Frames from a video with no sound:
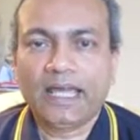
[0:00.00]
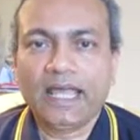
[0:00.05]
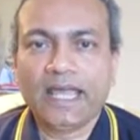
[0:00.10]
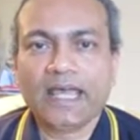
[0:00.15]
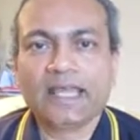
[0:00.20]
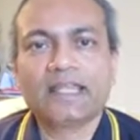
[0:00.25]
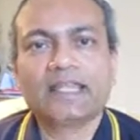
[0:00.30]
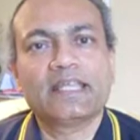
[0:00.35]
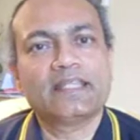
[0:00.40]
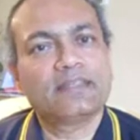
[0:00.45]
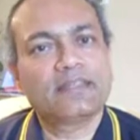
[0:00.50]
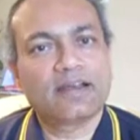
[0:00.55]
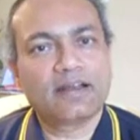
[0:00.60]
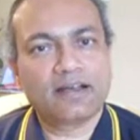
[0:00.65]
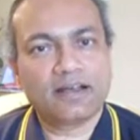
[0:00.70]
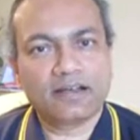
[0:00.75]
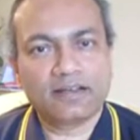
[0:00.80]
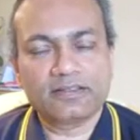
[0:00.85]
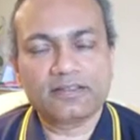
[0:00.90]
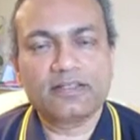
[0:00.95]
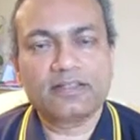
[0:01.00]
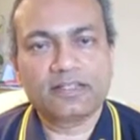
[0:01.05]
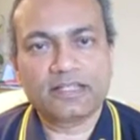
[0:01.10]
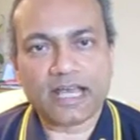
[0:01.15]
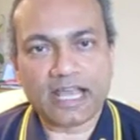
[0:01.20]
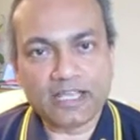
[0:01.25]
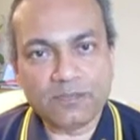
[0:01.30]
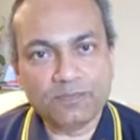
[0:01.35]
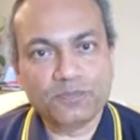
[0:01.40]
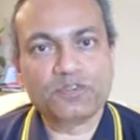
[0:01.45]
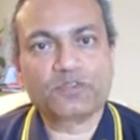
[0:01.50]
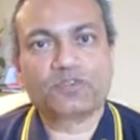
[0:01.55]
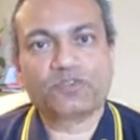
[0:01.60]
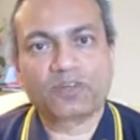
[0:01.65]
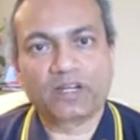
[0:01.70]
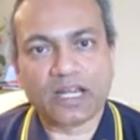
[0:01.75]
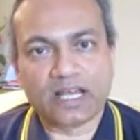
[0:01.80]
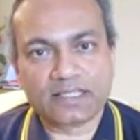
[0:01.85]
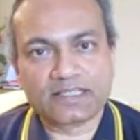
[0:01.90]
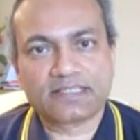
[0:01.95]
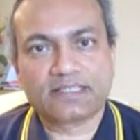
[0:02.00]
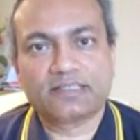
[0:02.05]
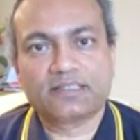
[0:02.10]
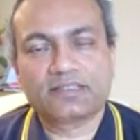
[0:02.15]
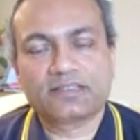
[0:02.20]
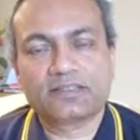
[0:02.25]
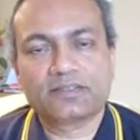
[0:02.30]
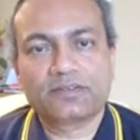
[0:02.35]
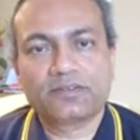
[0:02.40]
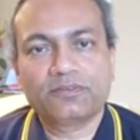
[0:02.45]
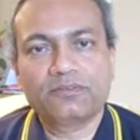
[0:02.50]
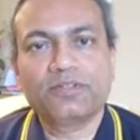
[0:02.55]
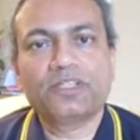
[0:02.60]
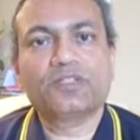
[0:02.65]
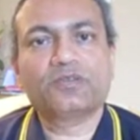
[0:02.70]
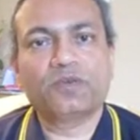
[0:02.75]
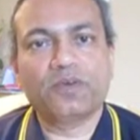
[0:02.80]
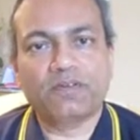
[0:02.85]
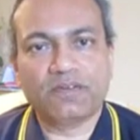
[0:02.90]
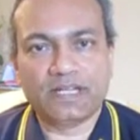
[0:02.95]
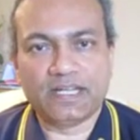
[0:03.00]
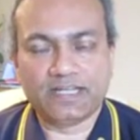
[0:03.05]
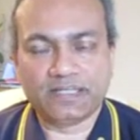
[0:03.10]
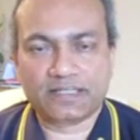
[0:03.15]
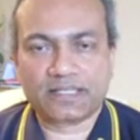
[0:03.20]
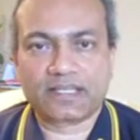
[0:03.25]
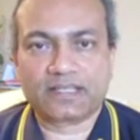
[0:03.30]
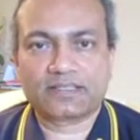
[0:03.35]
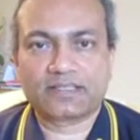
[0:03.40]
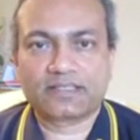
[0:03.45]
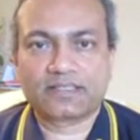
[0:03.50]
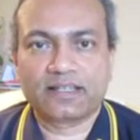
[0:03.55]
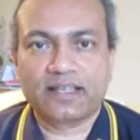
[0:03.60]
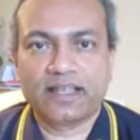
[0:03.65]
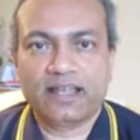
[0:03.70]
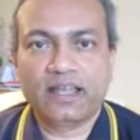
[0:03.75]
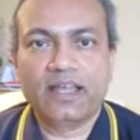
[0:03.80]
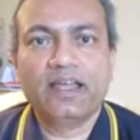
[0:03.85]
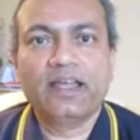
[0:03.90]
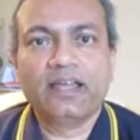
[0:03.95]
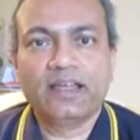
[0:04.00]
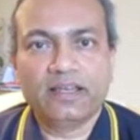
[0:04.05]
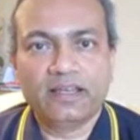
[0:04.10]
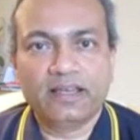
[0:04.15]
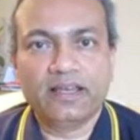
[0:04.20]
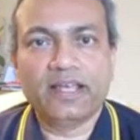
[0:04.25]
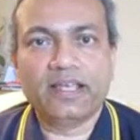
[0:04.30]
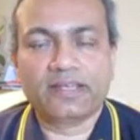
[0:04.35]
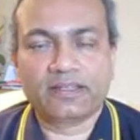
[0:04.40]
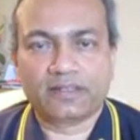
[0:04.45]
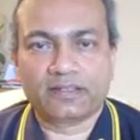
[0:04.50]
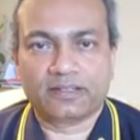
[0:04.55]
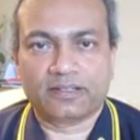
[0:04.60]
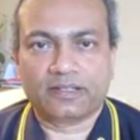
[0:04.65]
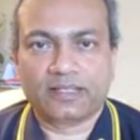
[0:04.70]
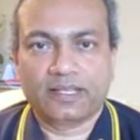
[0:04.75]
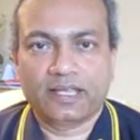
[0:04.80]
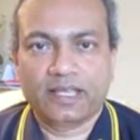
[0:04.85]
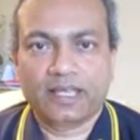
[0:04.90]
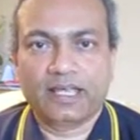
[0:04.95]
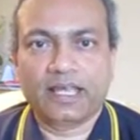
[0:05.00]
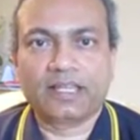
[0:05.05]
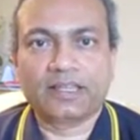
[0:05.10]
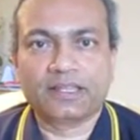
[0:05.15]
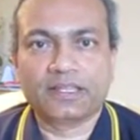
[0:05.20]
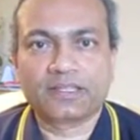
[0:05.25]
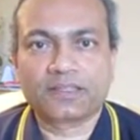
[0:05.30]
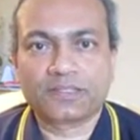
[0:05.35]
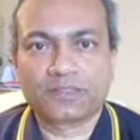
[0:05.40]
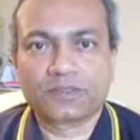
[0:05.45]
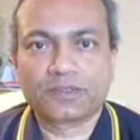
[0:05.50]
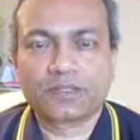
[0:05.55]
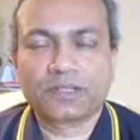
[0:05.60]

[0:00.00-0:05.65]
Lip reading: And then there are other types of classes which we will discuss later in this